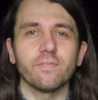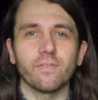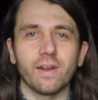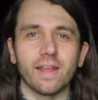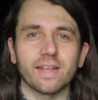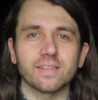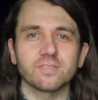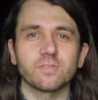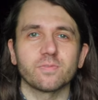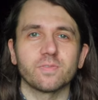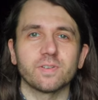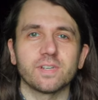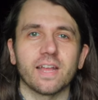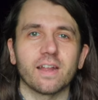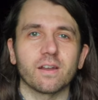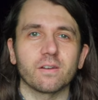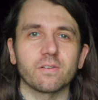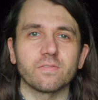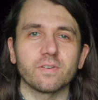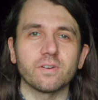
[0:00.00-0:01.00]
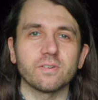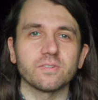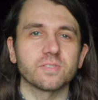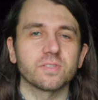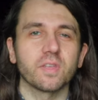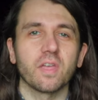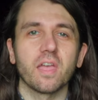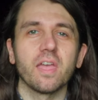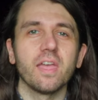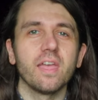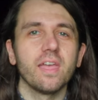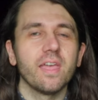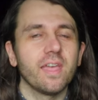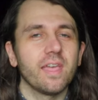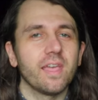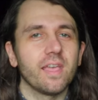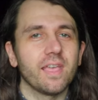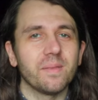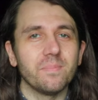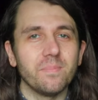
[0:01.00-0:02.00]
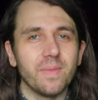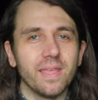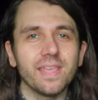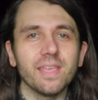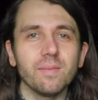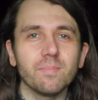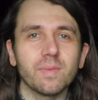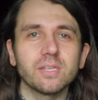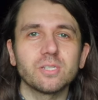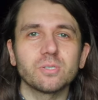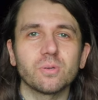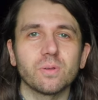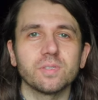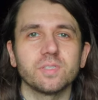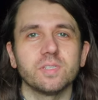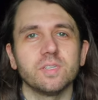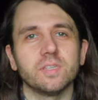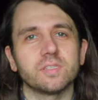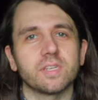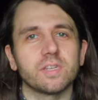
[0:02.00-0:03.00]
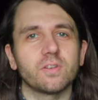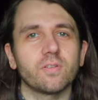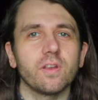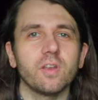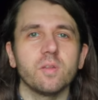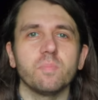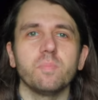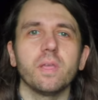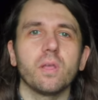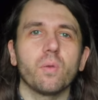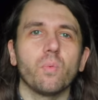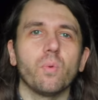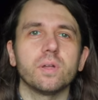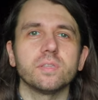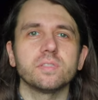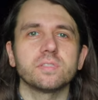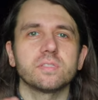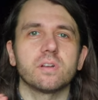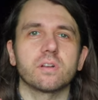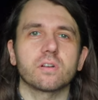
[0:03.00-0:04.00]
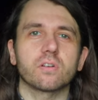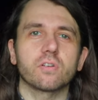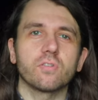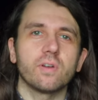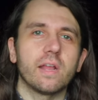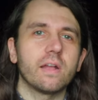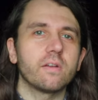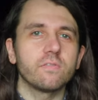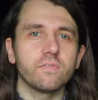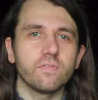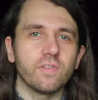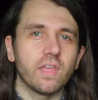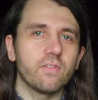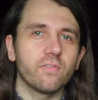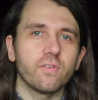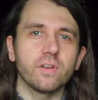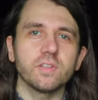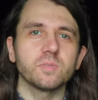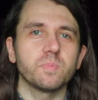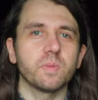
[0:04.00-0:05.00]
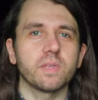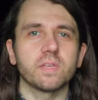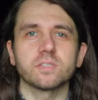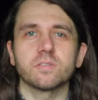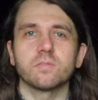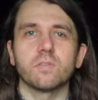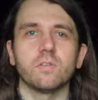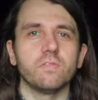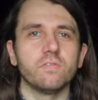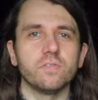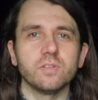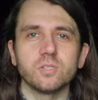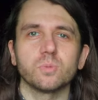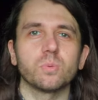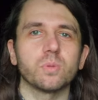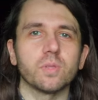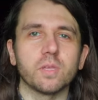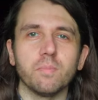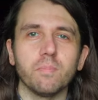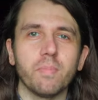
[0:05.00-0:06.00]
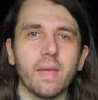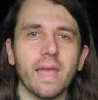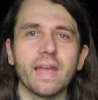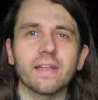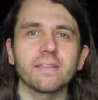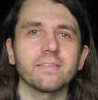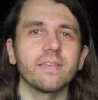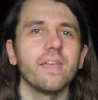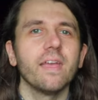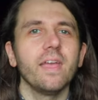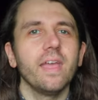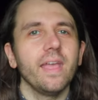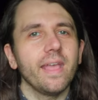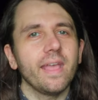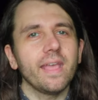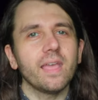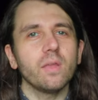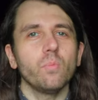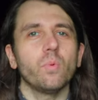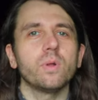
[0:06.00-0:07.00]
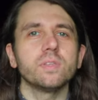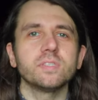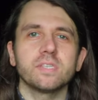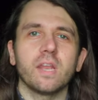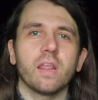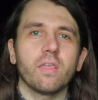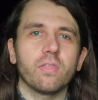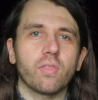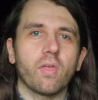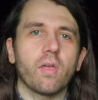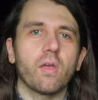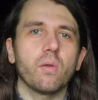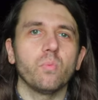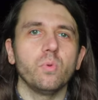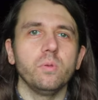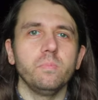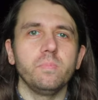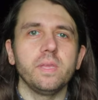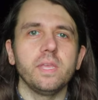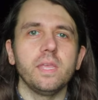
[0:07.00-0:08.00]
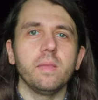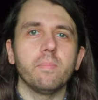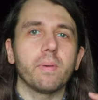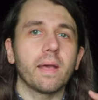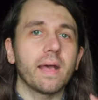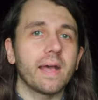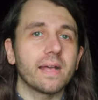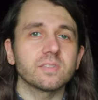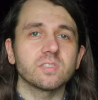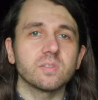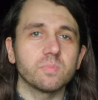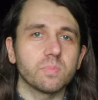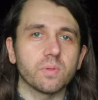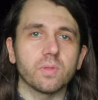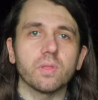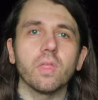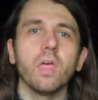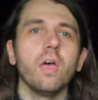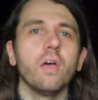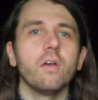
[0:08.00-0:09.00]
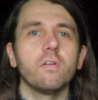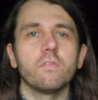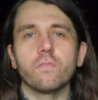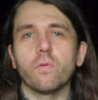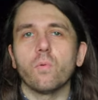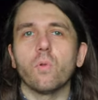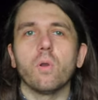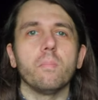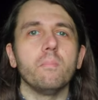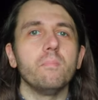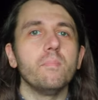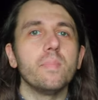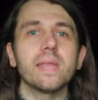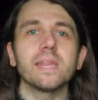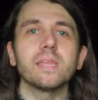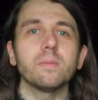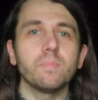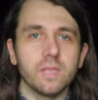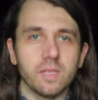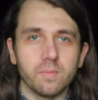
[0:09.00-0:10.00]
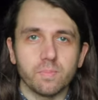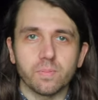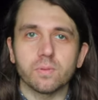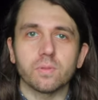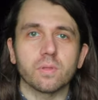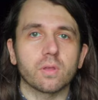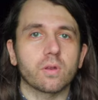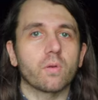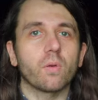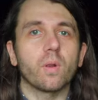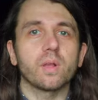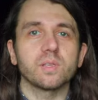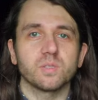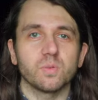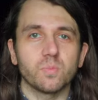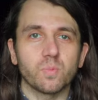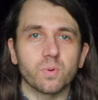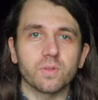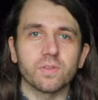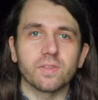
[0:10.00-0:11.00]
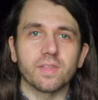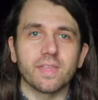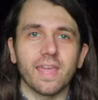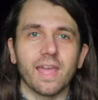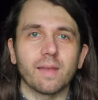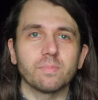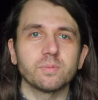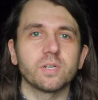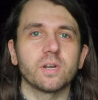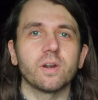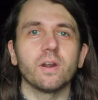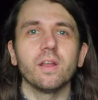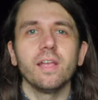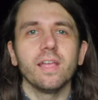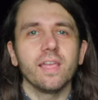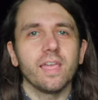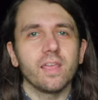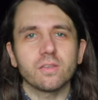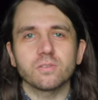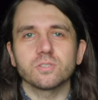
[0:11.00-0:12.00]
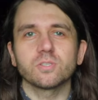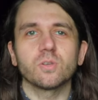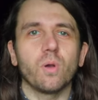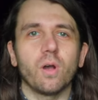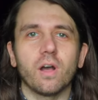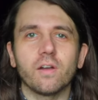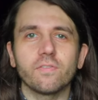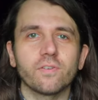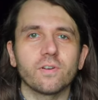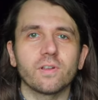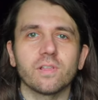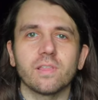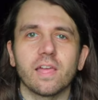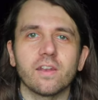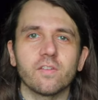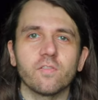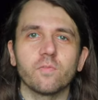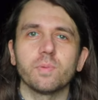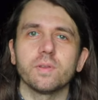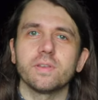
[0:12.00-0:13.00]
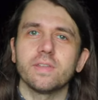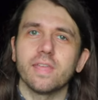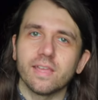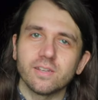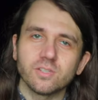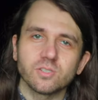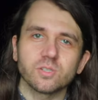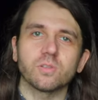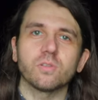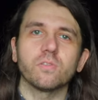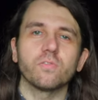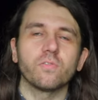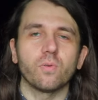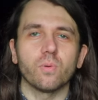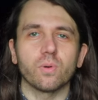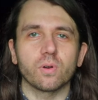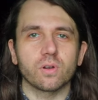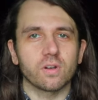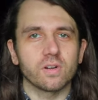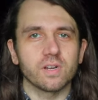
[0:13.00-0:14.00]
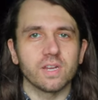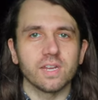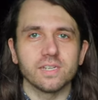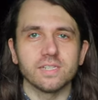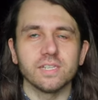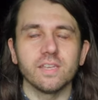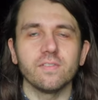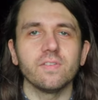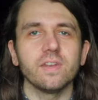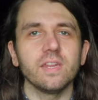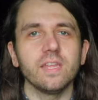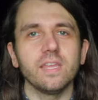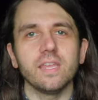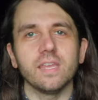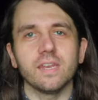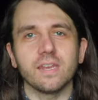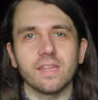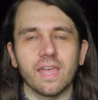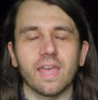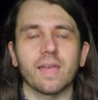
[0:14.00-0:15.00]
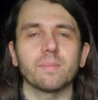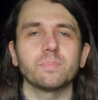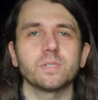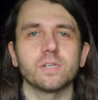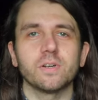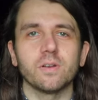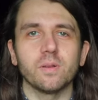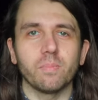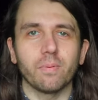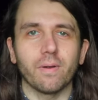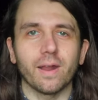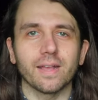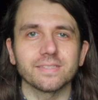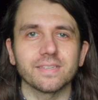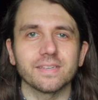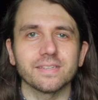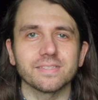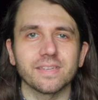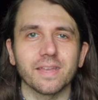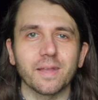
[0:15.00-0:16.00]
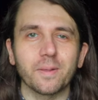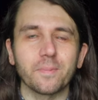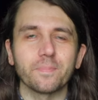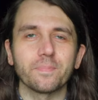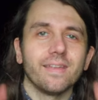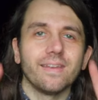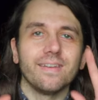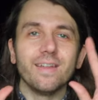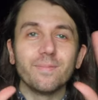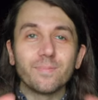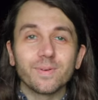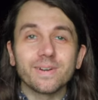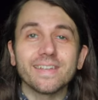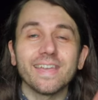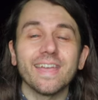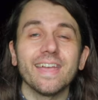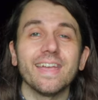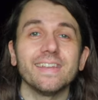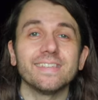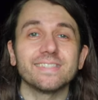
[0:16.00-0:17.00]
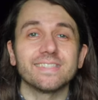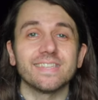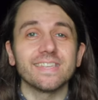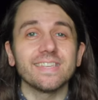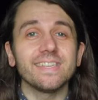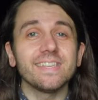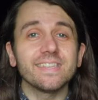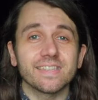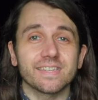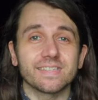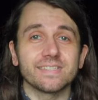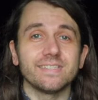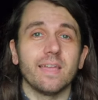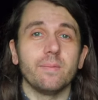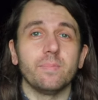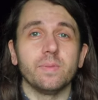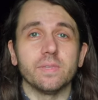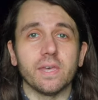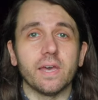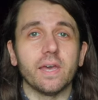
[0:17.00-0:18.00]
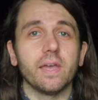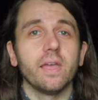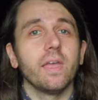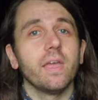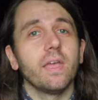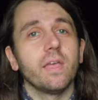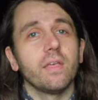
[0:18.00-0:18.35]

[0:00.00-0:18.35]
for astrophotographers. In making my choices, I tried to pick ones that are crowd favorites because of their visual impact and ones that I thought would be possible for many people across the world to capture and also offer a lot of potential for creativity in capture and processing. Number 10 is the Helix Nebula.